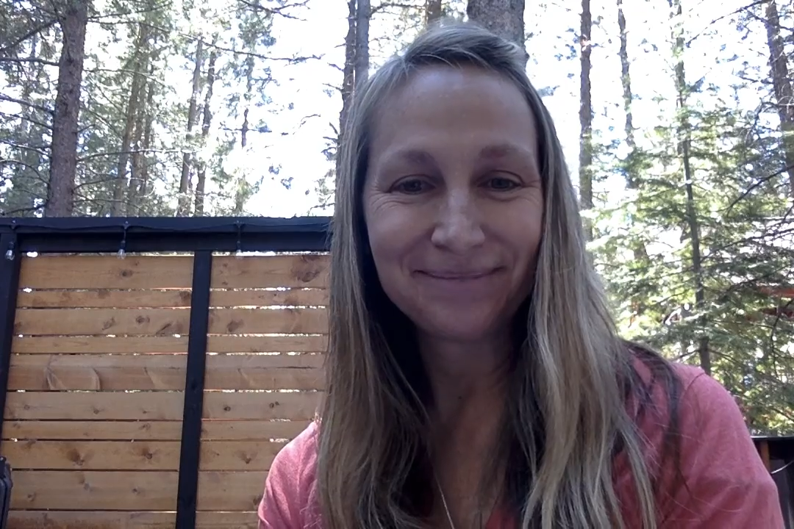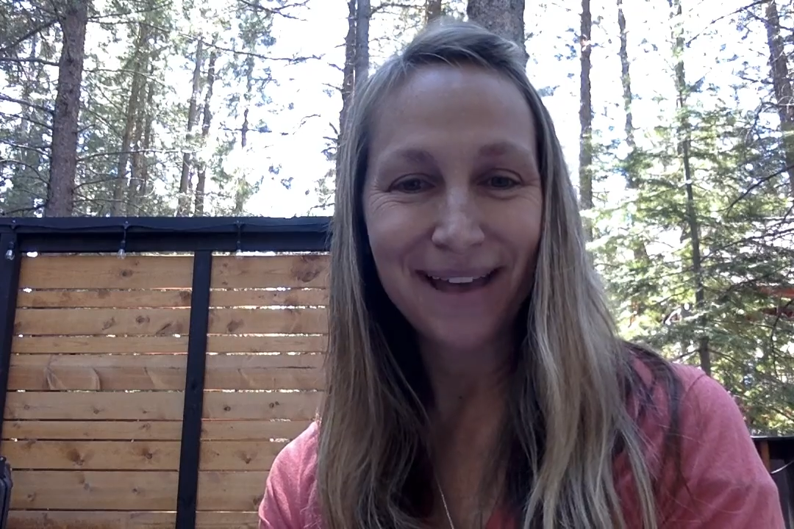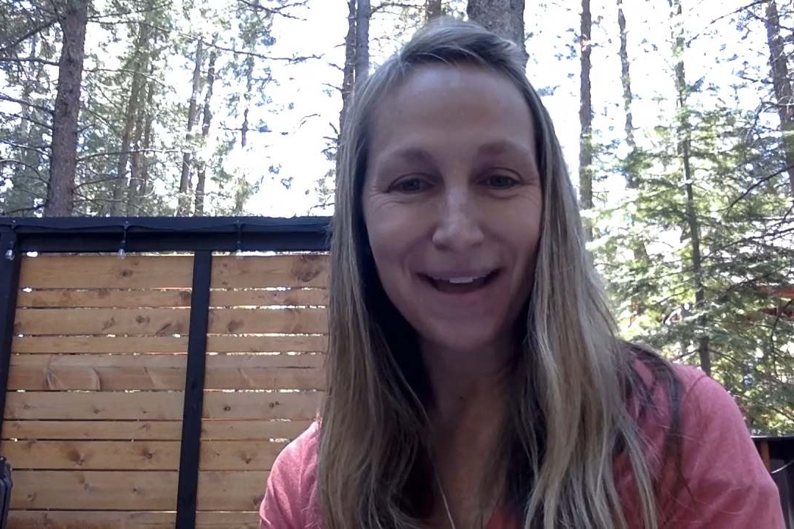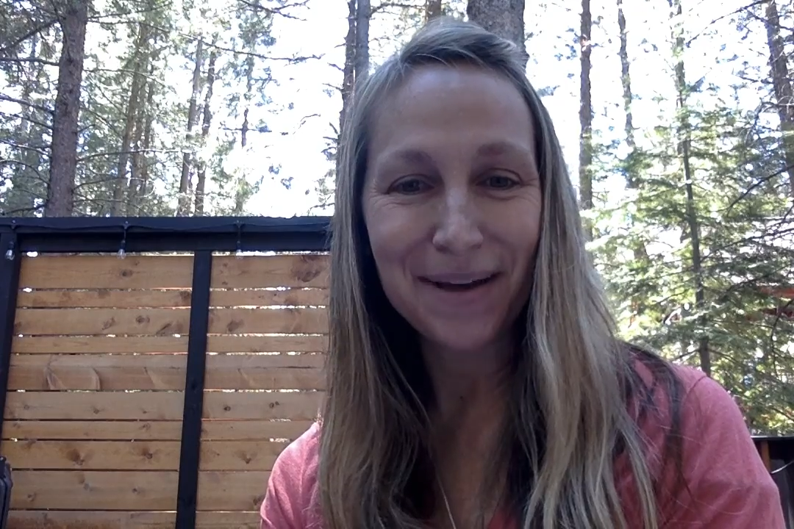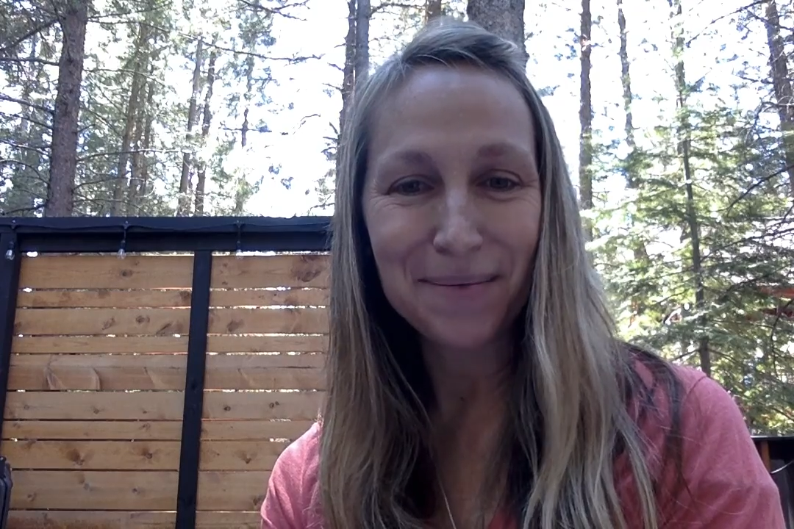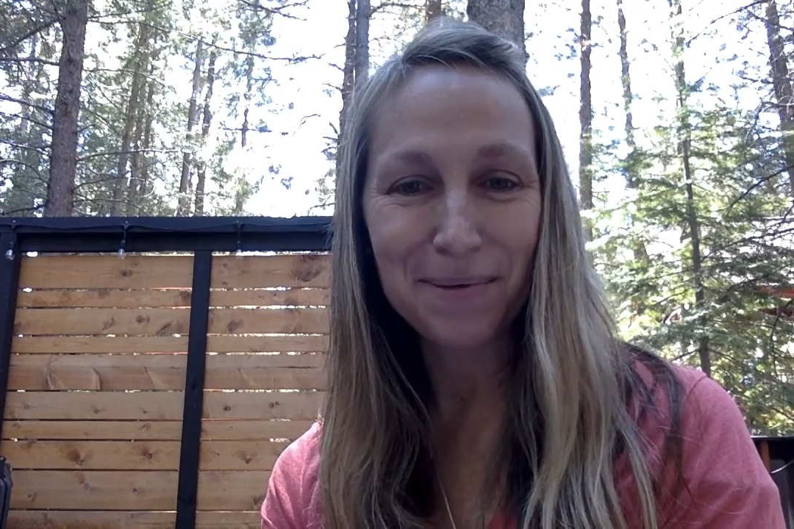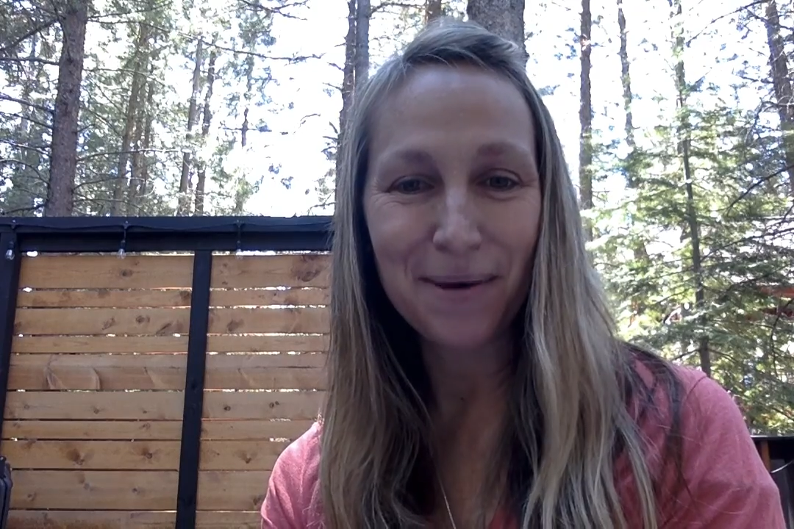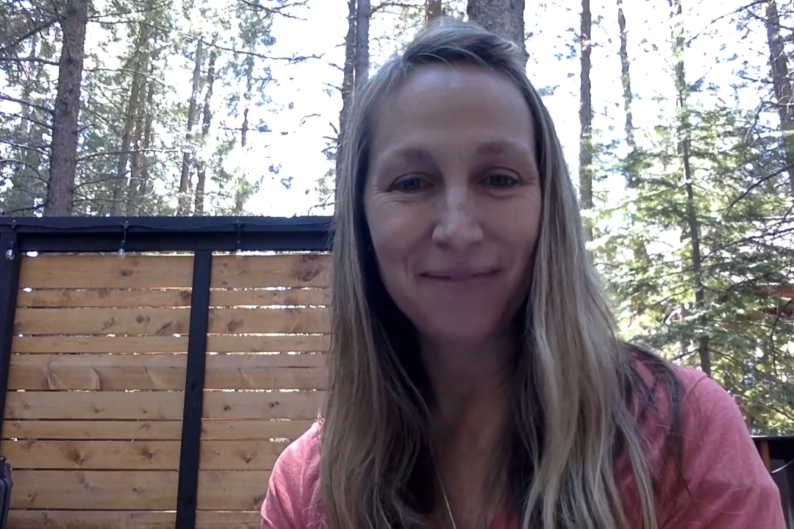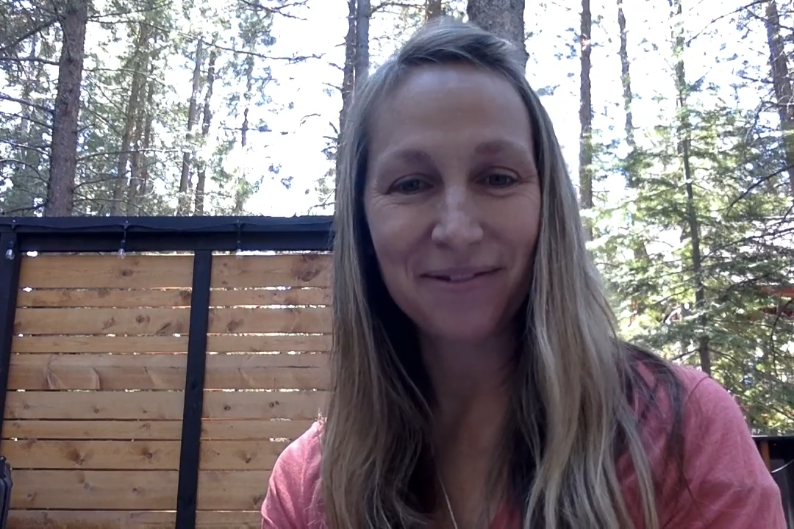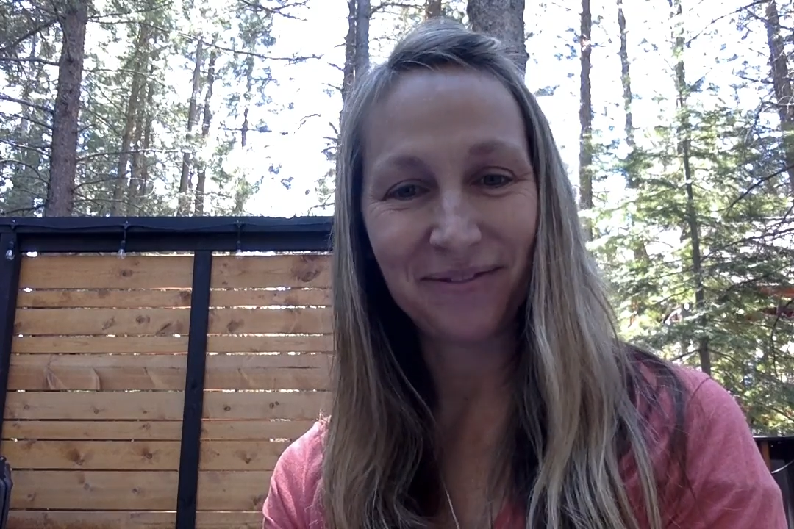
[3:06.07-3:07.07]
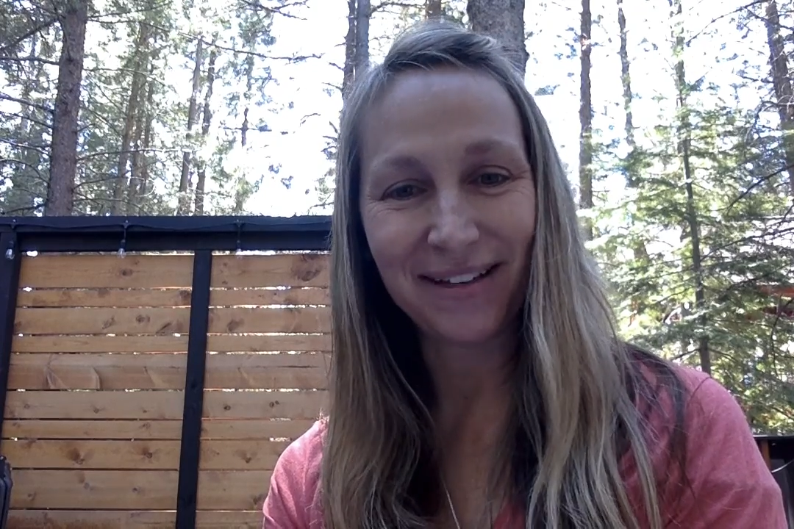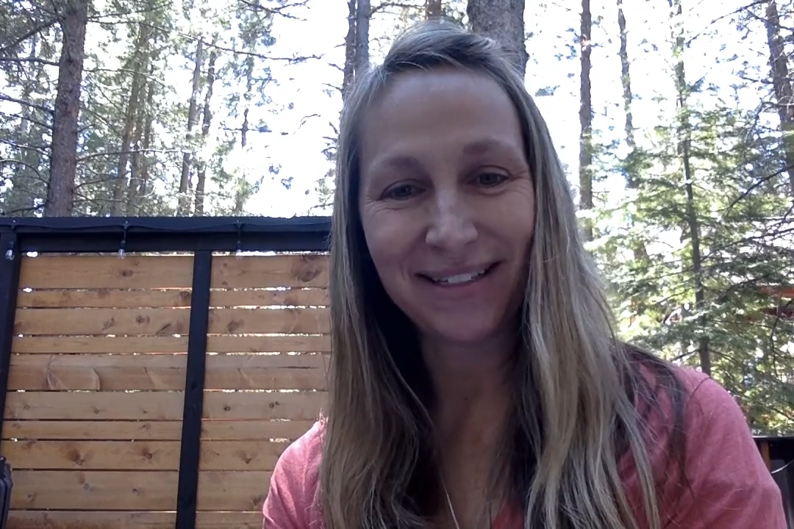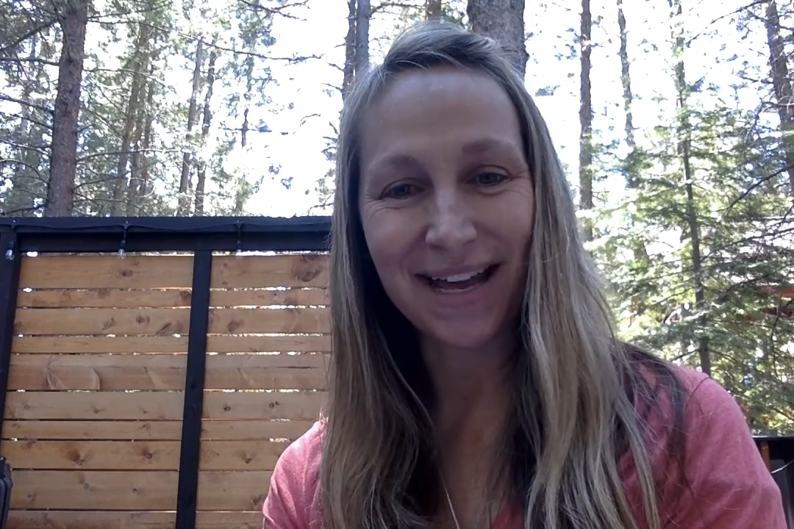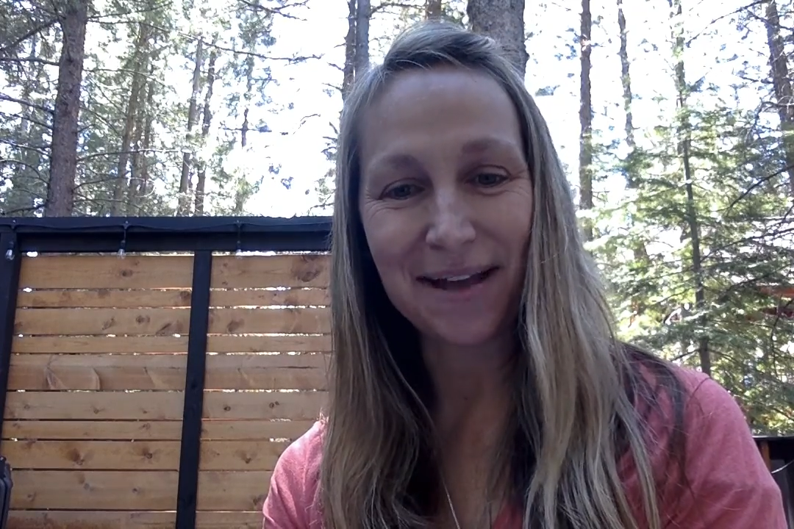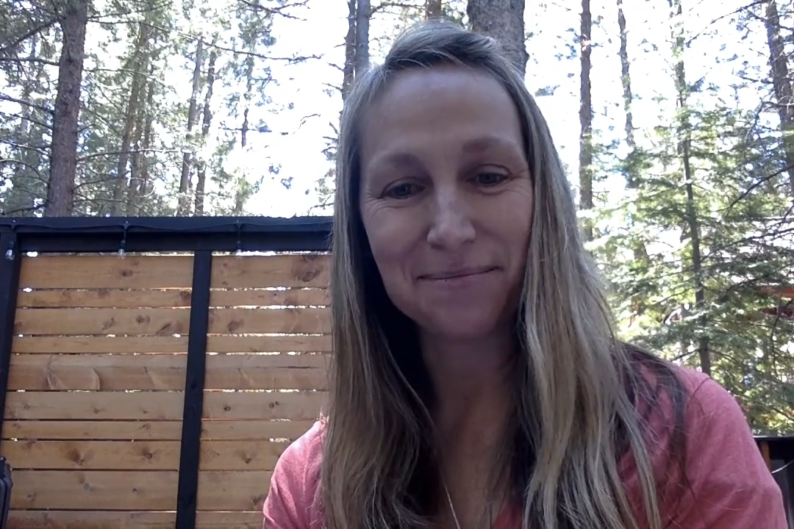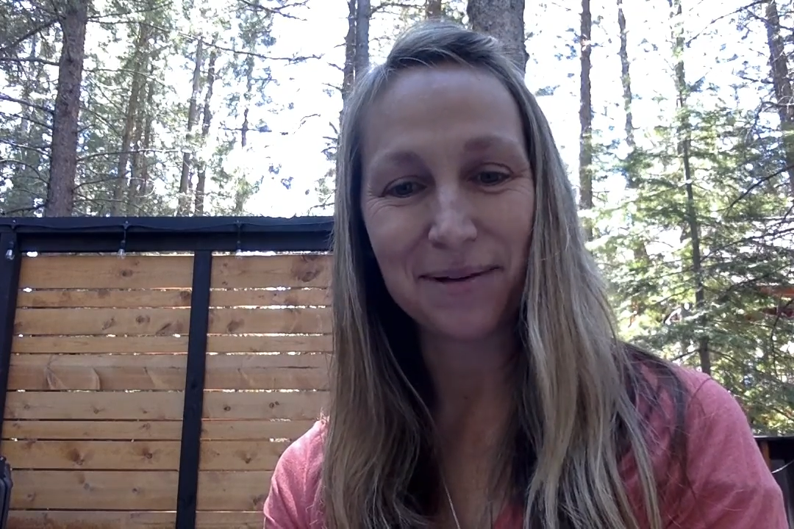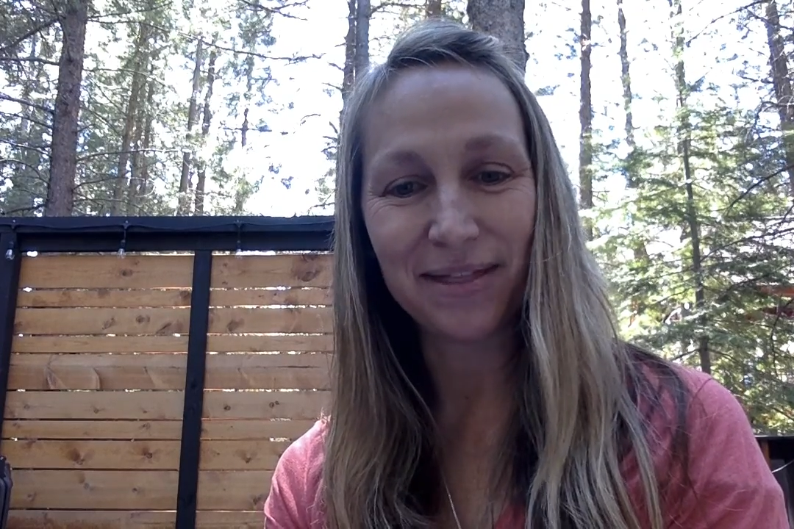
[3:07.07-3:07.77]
I hope you have a fun time